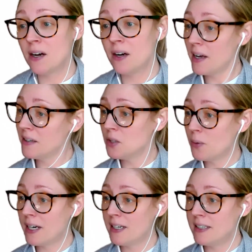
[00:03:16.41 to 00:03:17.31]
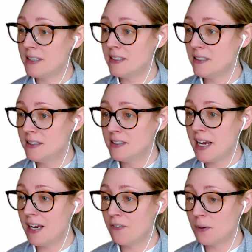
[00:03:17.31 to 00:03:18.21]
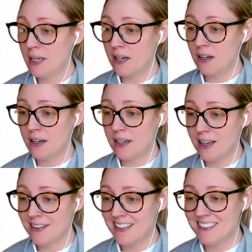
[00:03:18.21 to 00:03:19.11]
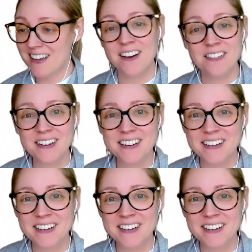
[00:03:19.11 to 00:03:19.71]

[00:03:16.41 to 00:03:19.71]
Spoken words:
Ariel, do you want to take it from here and kick things off?